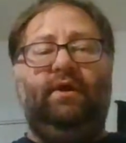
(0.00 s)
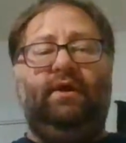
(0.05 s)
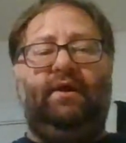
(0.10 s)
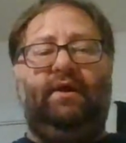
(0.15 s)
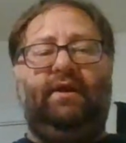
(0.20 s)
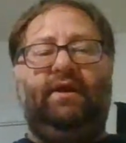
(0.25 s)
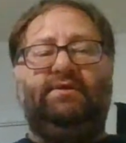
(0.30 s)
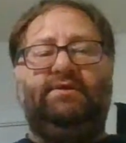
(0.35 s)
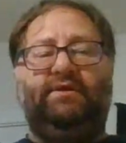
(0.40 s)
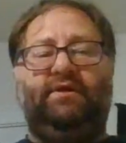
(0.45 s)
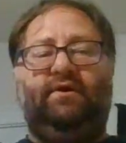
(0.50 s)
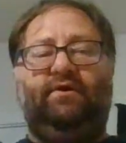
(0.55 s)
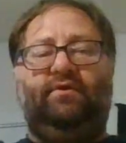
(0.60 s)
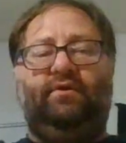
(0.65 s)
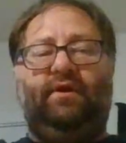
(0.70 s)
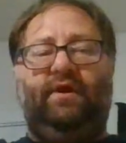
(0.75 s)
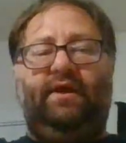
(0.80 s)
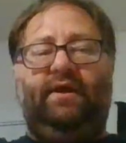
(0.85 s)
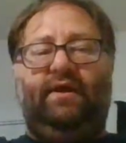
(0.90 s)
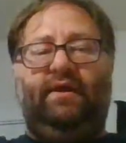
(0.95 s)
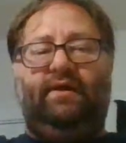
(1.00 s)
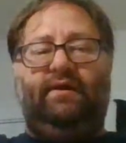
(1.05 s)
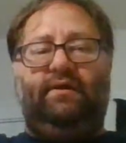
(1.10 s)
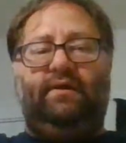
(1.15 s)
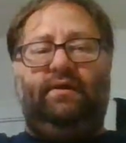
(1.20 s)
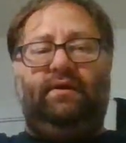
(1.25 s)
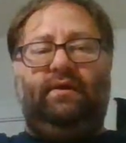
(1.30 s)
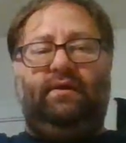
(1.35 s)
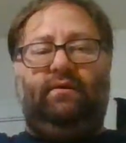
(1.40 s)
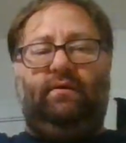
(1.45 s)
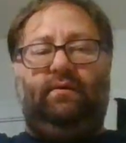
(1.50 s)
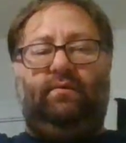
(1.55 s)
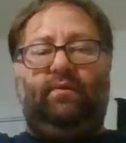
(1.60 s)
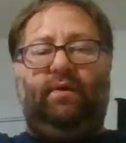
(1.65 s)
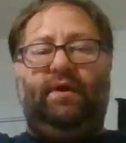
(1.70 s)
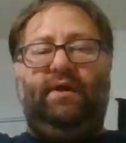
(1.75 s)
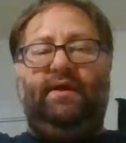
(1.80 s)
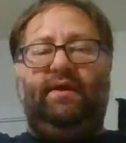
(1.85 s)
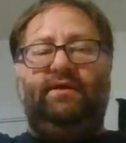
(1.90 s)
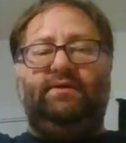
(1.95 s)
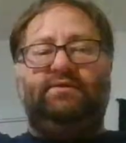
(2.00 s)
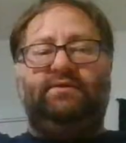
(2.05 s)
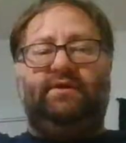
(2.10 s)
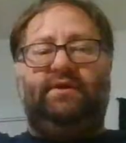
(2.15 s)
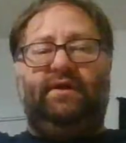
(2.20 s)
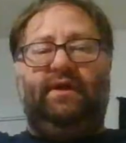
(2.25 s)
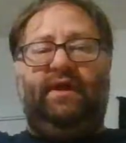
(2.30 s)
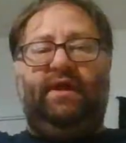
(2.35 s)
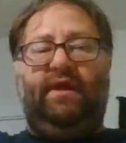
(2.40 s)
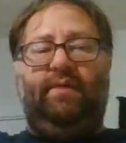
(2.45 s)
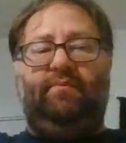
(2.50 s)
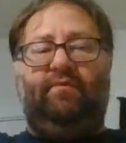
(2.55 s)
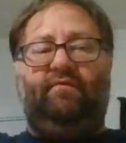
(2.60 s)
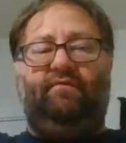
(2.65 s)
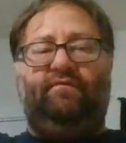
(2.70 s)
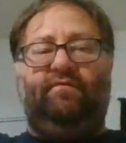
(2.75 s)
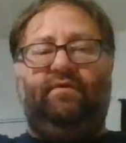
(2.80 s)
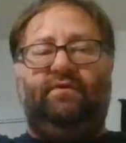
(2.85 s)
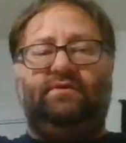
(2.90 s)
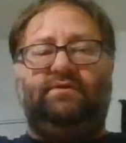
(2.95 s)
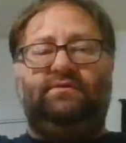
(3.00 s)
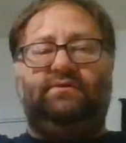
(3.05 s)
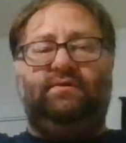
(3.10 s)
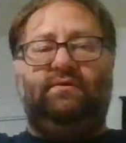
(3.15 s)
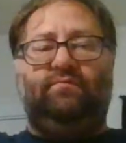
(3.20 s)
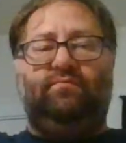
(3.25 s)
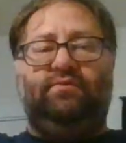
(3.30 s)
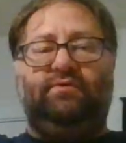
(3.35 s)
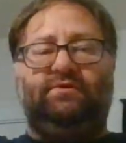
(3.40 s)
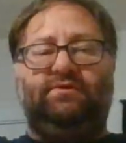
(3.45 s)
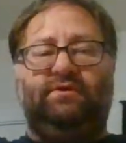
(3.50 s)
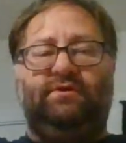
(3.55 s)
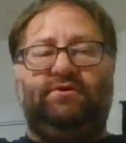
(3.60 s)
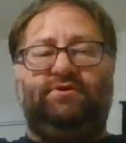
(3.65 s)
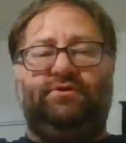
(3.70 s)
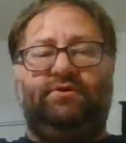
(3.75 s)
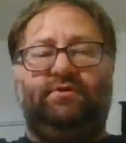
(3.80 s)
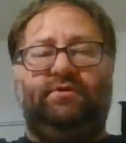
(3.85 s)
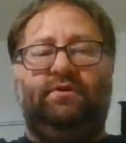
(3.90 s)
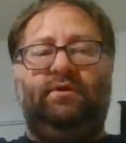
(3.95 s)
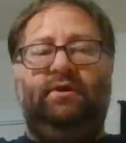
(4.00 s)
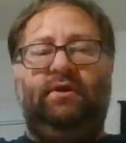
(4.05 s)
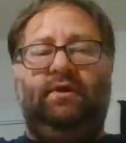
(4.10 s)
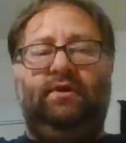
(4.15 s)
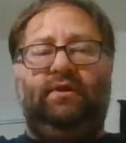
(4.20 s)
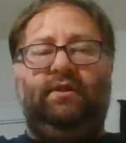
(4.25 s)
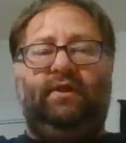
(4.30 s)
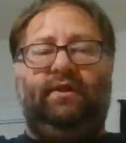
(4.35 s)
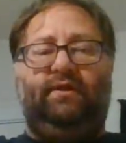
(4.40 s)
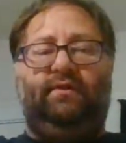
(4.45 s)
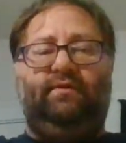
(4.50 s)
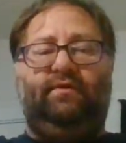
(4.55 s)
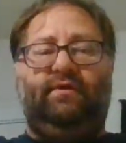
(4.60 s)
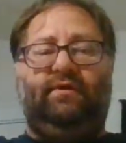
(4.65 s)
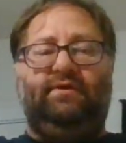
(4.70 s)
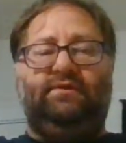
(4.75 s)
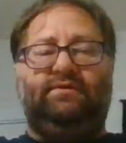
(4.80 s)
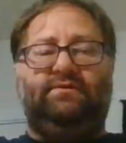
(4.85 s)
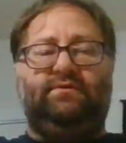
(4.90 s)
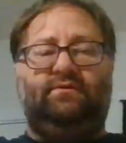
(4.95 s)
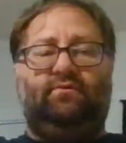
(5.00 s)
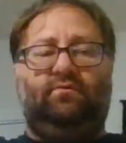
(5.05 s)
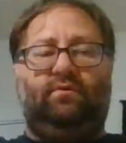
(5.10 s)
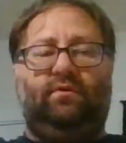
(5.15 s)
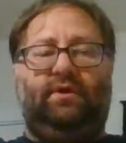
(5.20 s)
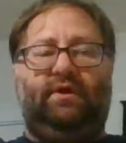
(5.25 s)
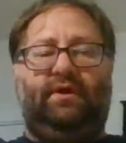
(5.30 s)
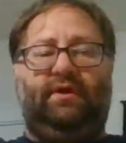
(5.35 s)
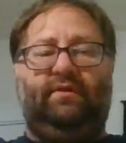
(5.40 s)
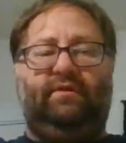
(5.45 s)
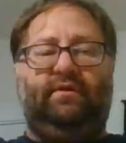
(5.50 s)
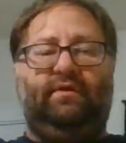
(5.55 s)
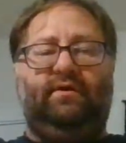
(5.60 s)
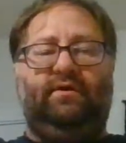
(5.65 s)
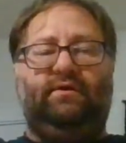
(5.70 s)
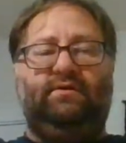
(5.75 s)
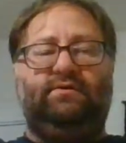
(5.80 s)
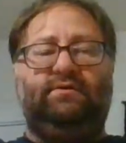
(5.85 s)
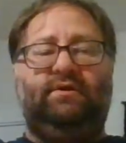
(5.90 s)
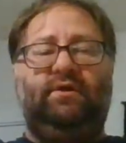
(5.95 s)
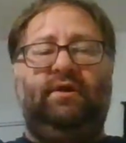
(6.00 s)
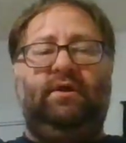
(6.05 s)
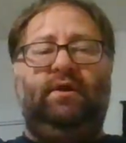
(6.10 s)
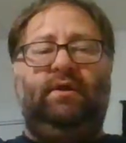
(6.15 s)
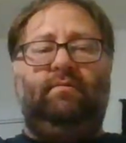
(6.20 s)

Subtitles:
and has the other hand raised in a hammer fist position like this or like this.